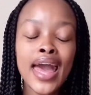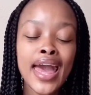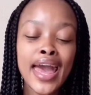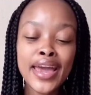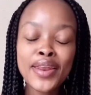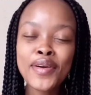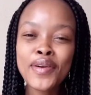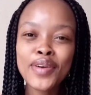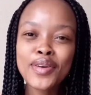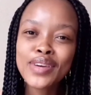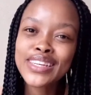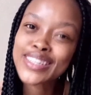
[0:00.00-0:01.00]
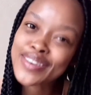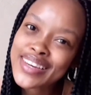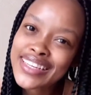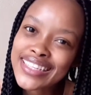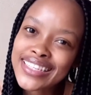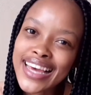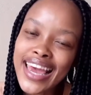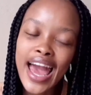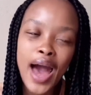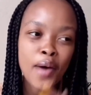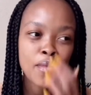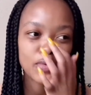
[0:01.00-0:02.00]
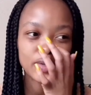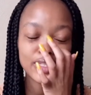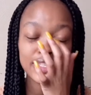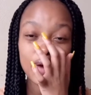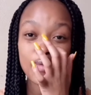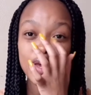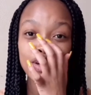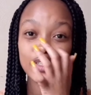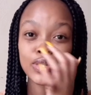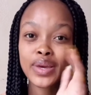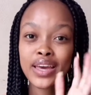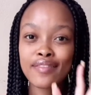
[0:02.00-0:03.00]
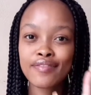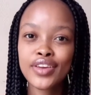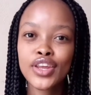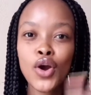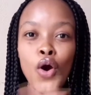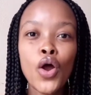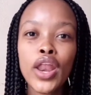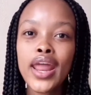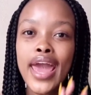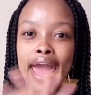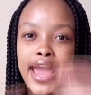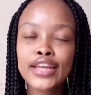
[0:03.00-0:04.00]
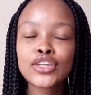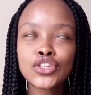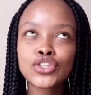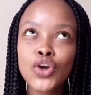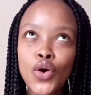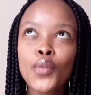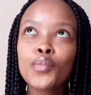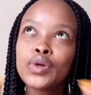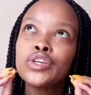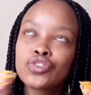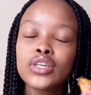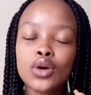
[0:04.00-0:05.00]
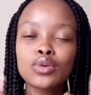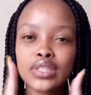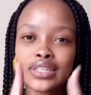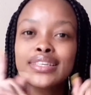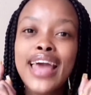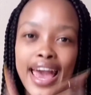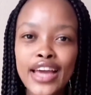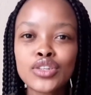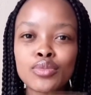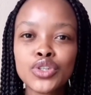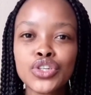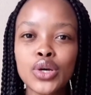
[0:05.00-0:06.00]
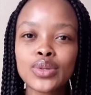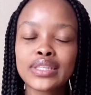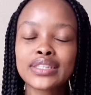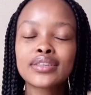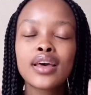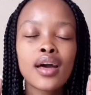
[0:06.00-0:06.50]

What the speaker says: Anyway, what are we doing today? Today we are doing a video on endometriosis. Endometriosis.